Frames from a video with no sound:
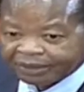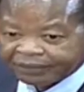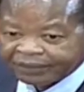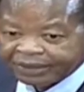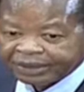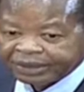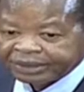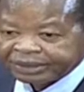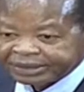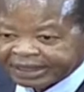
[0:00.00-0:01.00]
of
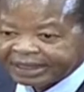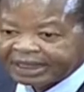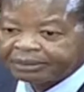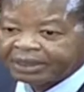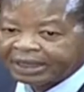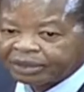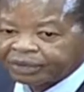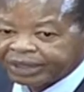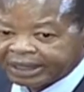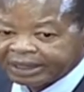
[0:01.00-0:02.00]
J.M.
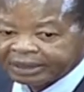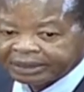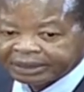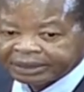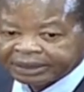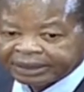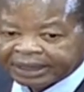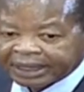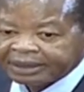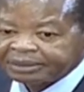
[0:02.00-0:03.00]
Karaoke.
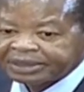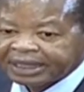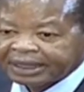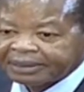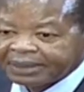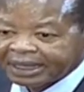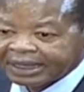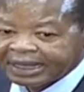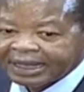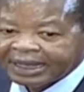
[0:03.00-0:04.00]
And Mr.
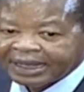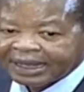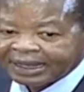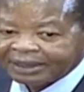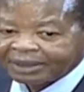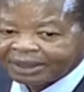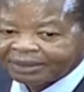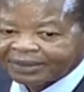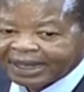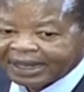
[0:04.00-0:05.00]
Kibaki had one
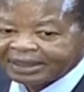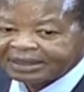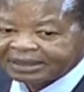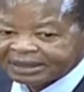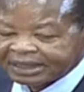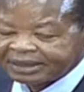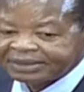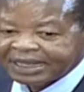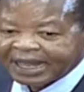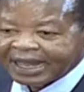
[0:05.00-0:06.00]
of the hardest
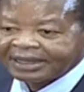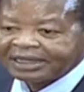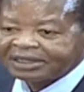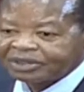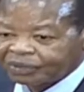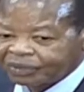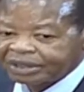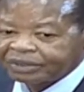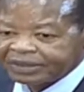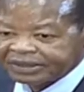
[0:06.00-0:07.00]
times, and he
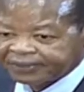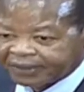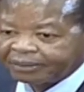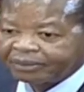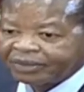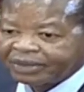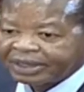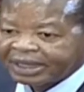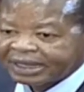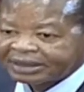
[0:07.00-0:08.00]
stood to his form
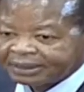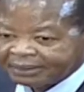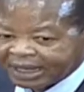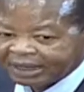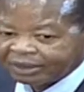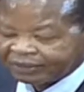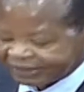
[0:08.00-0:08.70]
as a man of